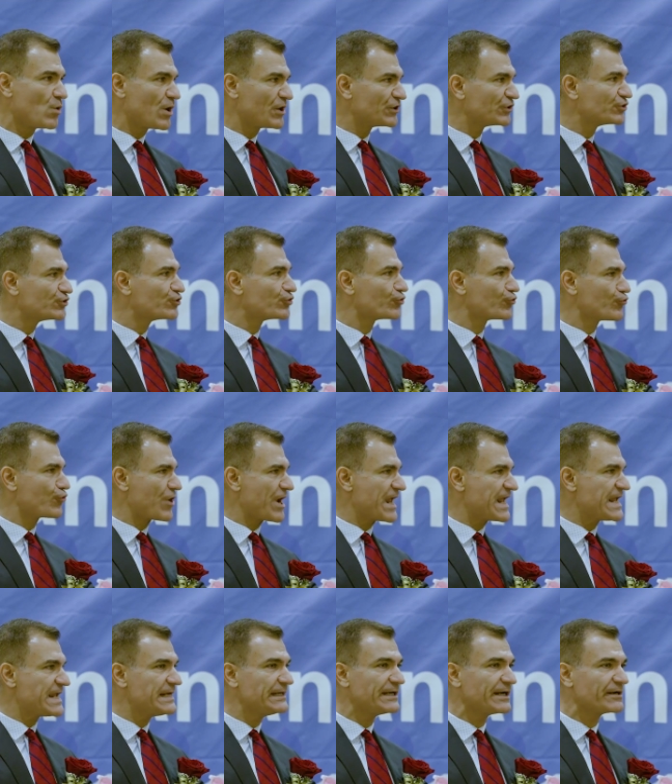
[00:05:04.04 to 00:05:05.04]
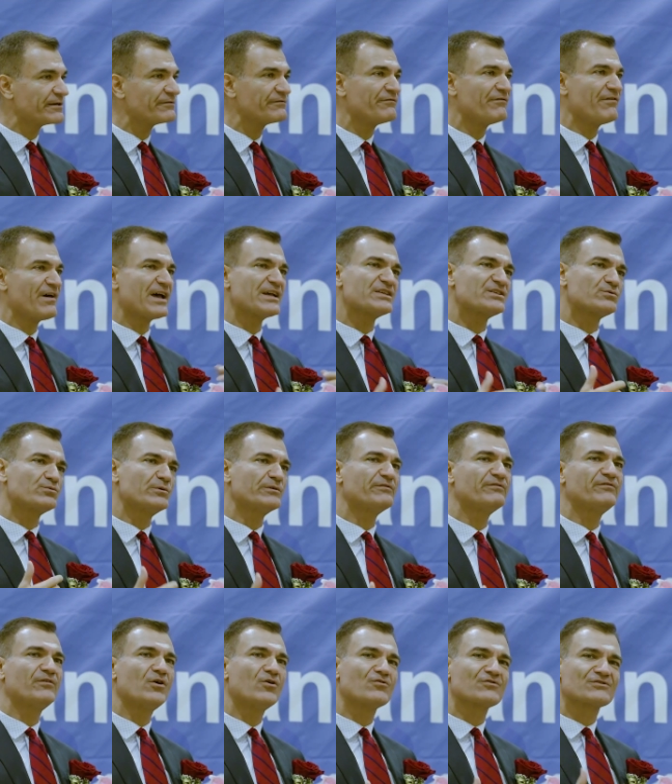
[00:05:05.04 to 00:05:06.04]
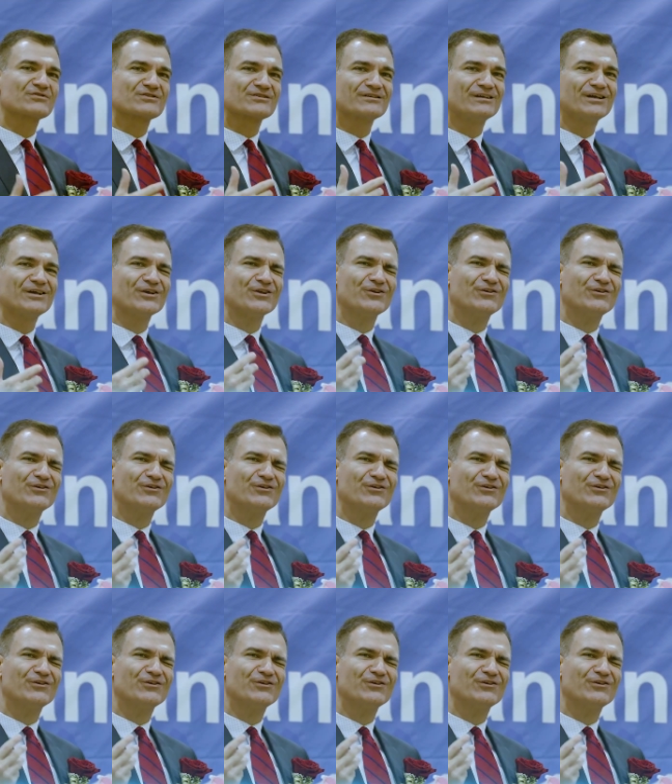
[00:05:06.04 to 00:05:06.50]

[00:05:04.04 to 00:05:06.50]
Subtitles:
you want to trade and invest with folks,